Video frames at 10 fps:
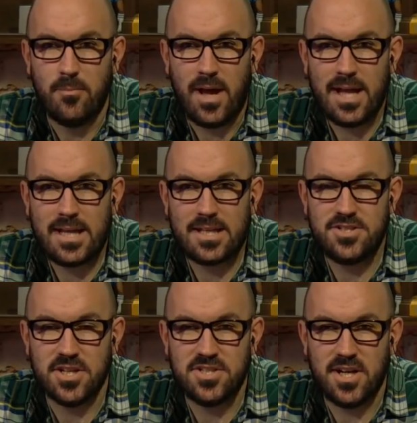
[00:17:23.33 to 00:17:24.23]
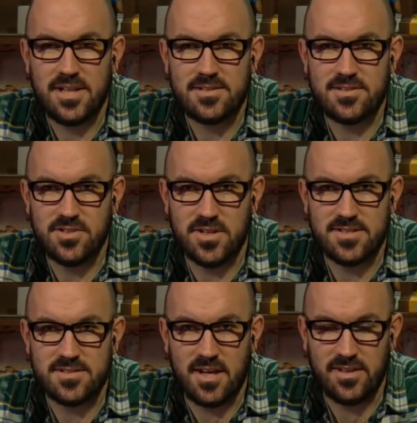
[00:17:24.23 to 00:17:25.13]
back. John Giles
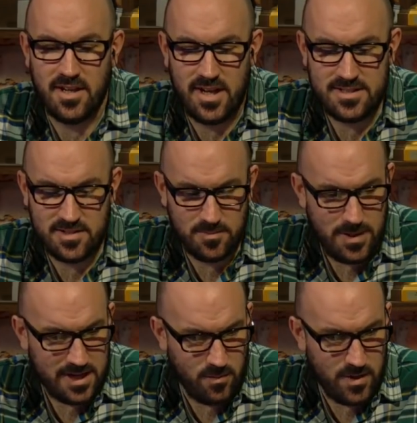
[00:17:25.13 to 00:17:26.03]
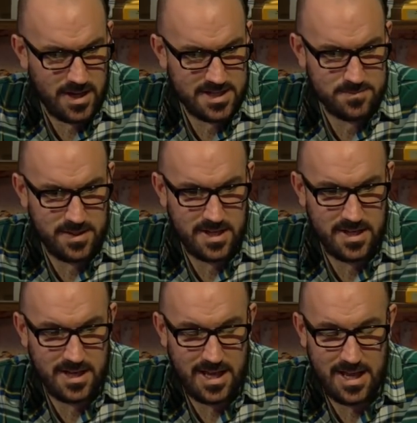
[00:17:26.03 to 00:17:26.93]
joins us on the line to look back on what has
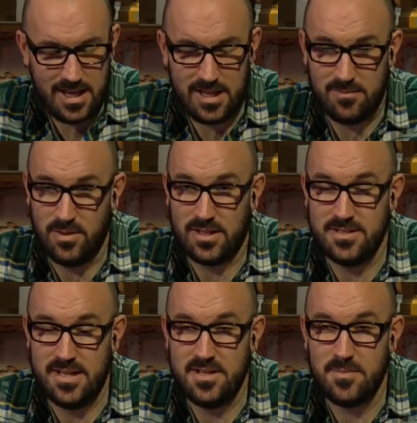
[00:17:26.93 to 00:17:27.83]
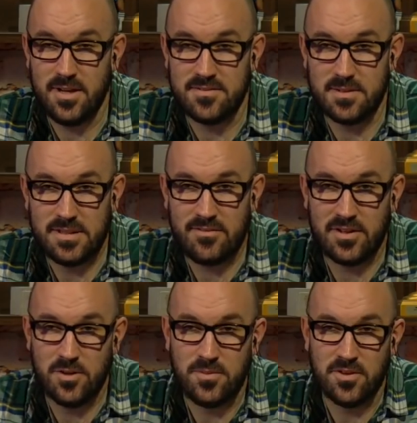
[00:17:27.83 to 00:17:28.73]
been, uh, and will continue to be obviously with the F
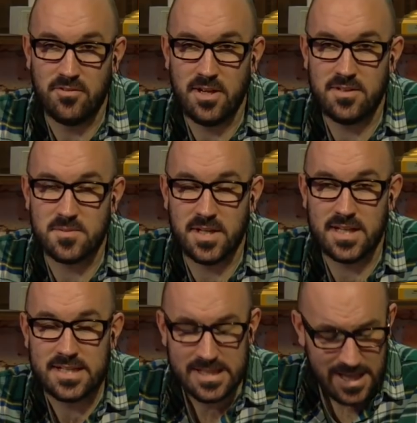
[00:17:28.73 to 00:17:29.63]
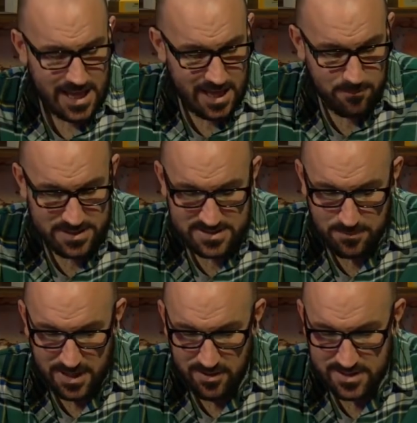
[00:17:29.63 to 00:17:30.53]
A Cup third round this weekend, a busy
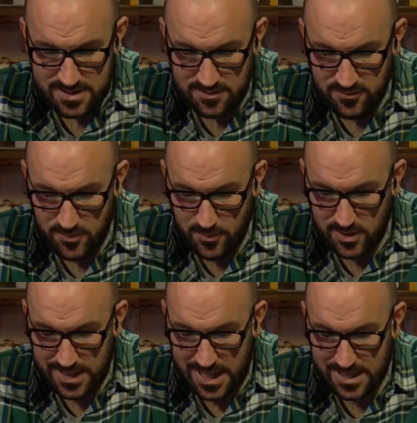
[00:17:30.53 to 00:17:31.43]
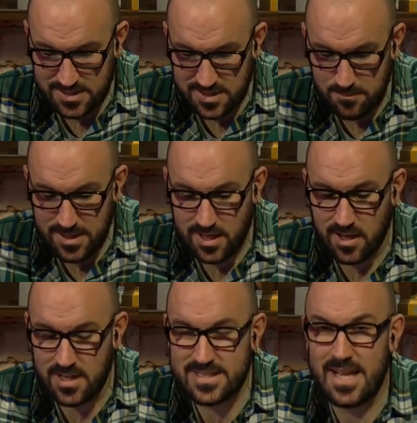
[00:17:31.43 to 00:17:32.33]
period in the football calendar. Mikel
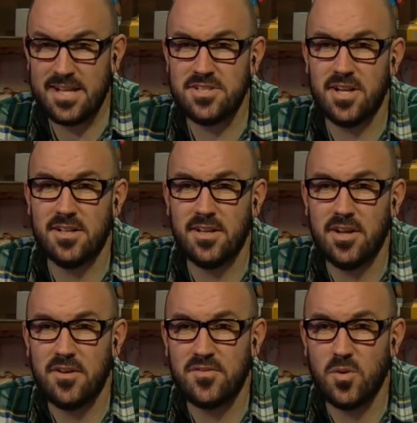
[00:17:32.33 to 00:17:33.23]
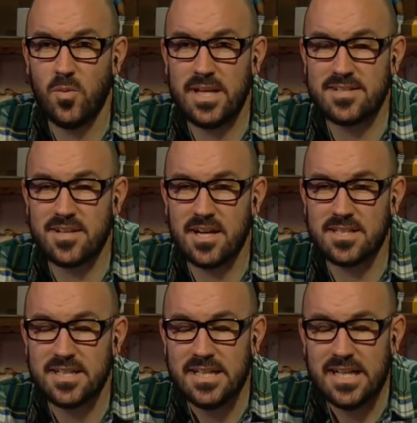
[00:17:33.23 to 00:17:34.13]
Arteta, John, got off to a winning
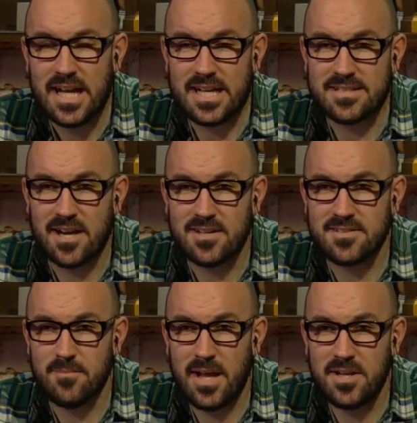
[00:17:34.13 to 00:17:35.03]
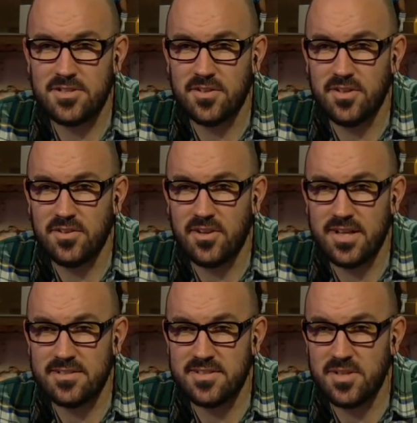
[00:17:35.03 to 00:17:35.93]
start as Arsenal manager the other
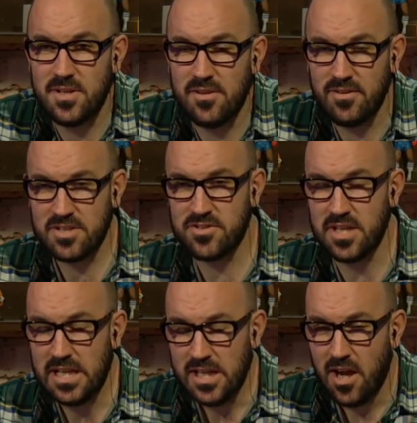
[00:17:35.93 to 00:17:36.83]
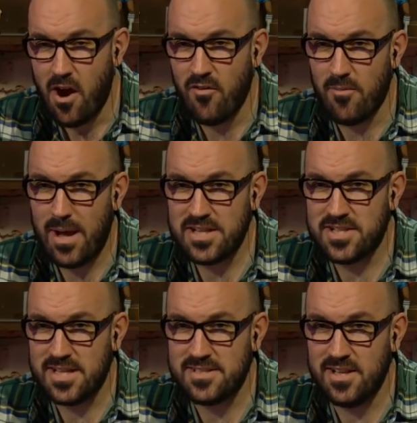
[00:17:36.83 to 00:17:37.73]
night, a two nil victory over
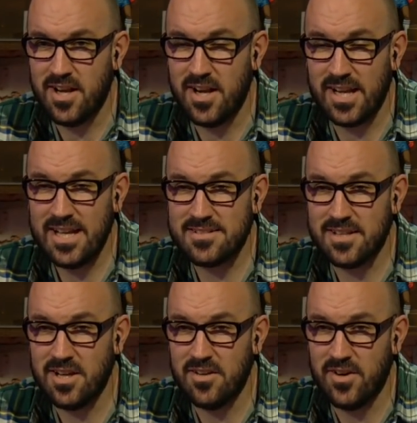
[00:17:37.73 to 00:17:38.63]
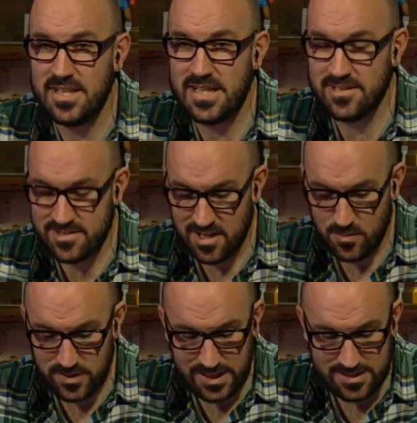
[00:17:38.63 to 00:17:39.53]
Manchester United. I guess the kind of ideal start,
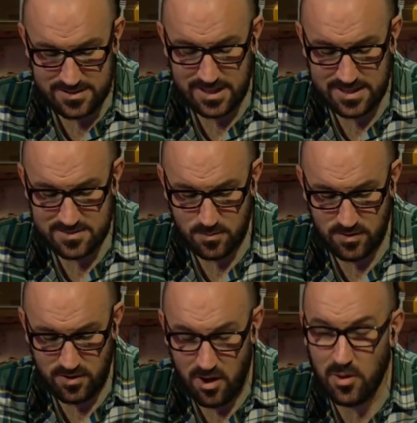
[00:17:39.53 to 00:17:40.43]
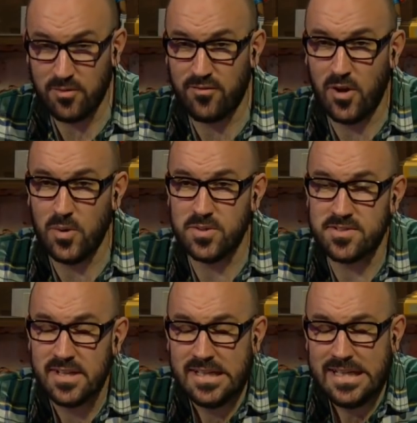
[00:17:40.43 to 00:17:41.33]
one against against one of their old
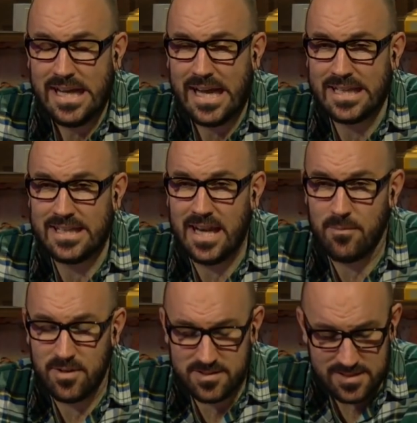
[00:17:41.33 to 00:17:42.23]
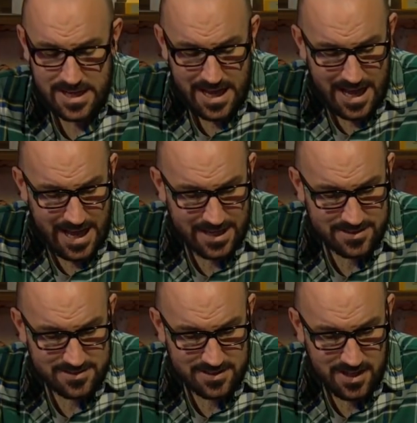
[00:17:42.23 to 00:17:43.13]
foes at the Emirates. And